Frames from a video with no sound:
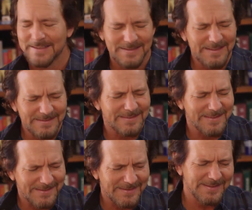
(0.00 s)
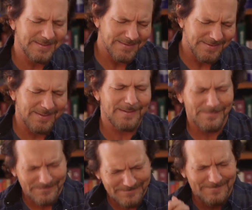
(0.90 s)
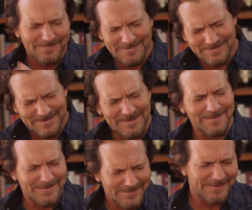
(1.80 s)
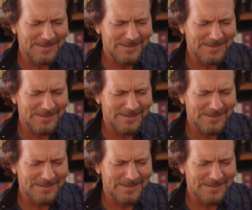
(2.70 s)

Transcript: now this is a good glove. There is